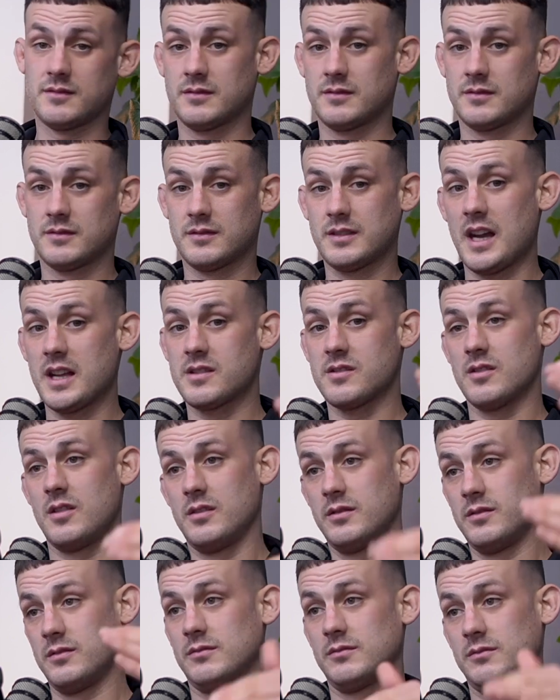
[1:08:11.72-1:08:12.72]
That's
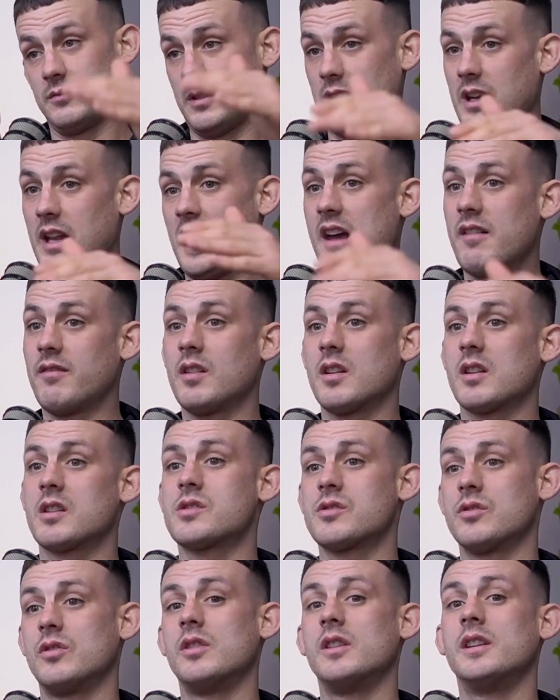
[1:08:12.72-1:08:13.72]
on a leveler
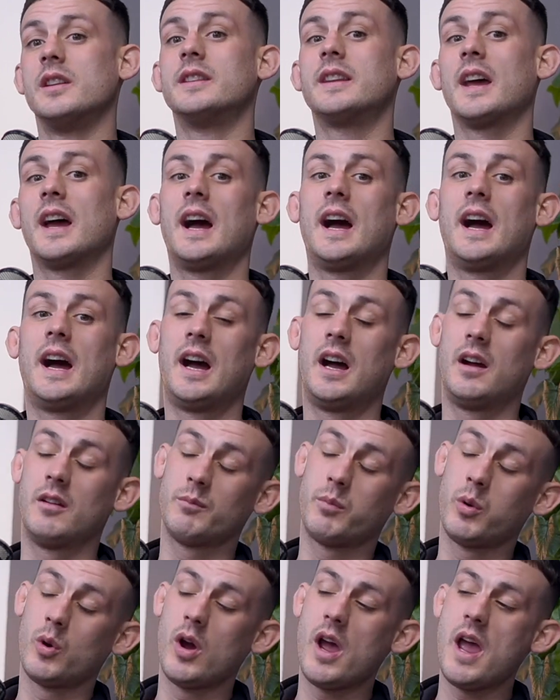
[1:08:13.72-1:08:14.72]
side.
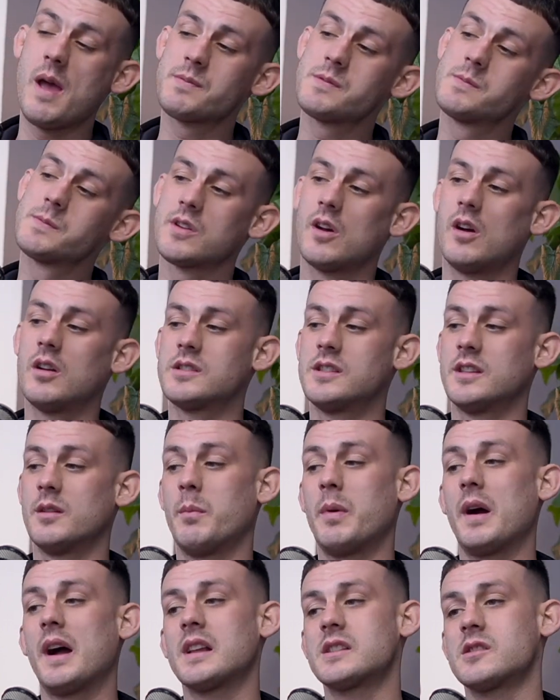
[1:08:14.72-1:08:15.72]
Put Epsom salts in the
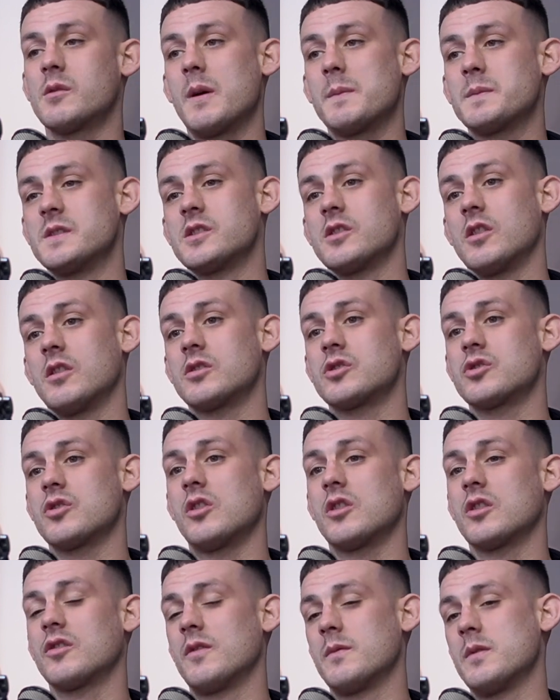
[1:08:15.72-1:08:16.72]
bath, so Epsom salt
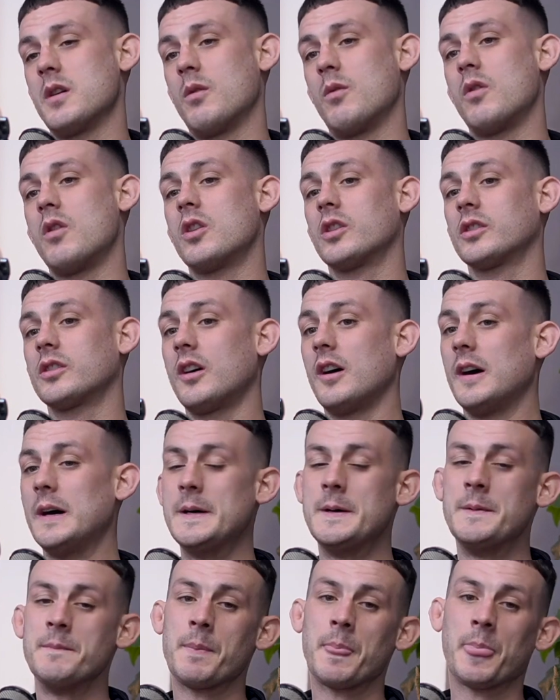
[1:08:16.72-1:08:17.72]
shorts from your water.
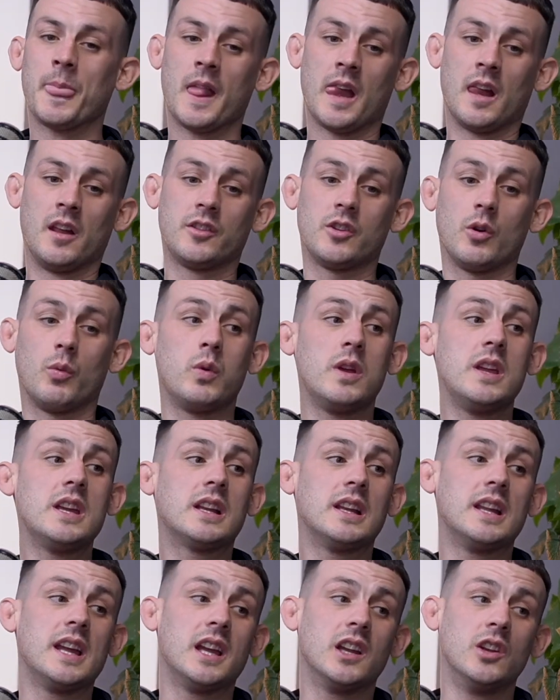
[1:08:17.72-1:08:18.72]
The week
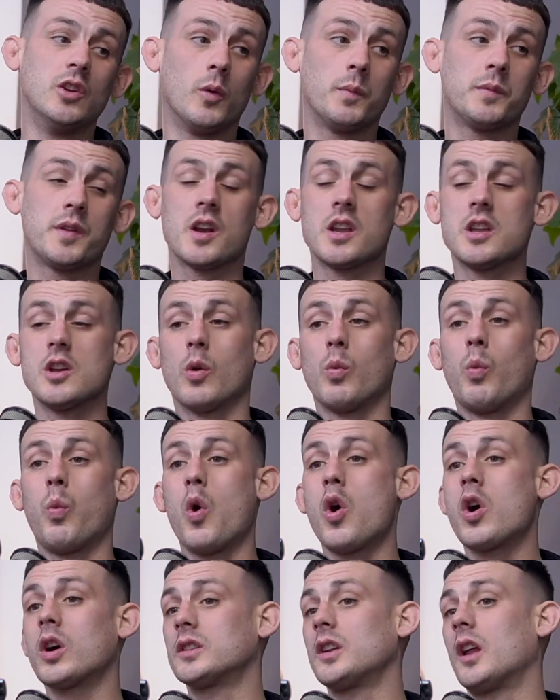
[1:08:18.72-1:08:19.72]
leading up there, you'll
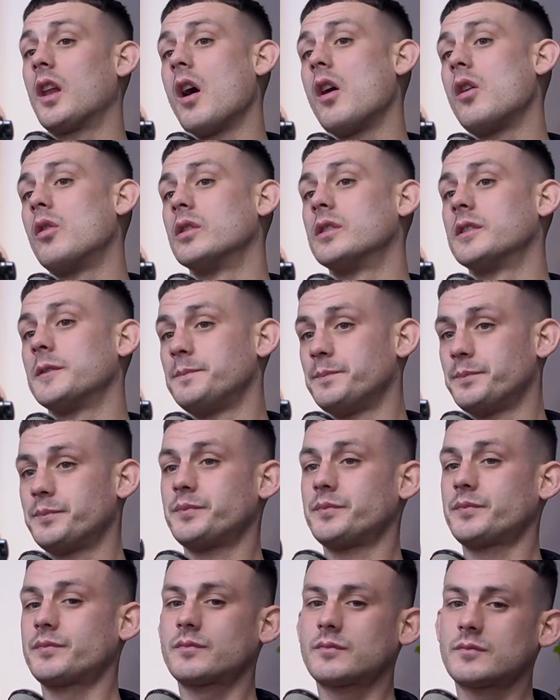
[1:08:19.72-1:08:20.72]
water load.
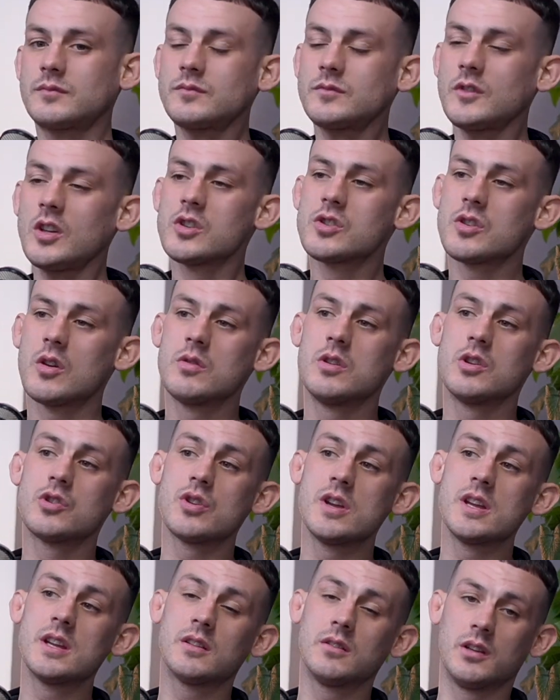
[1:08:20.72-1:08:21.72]
So you'll
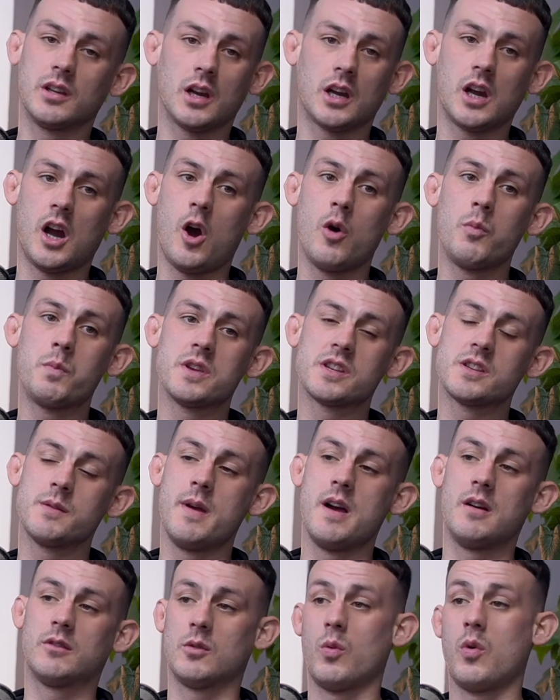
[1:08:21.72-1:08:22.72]
drink like a copious
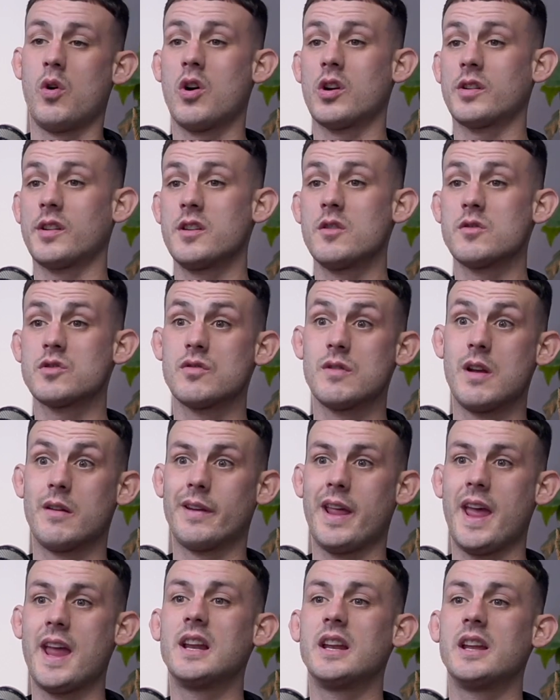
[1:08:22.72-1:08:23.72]
amount of water, usually around
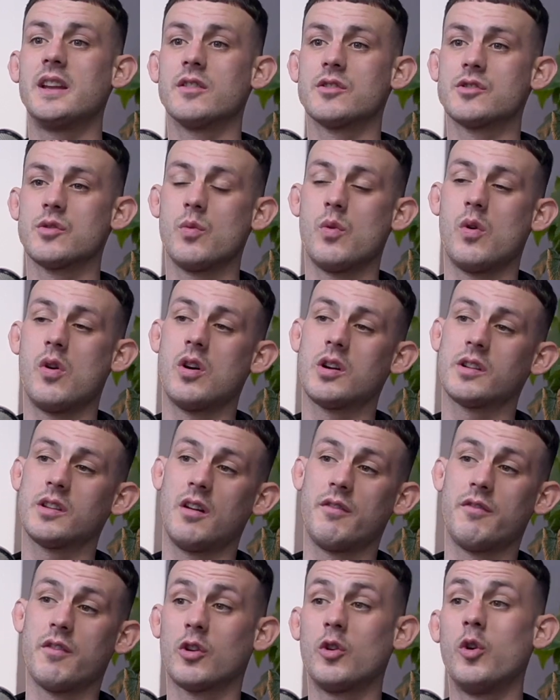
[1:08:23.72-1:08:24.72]
8 litres of water
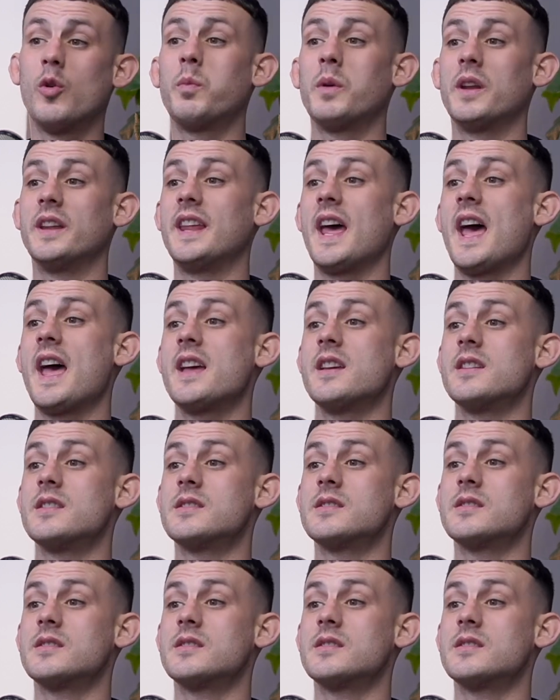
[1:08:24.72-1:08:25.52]
for a couple of days.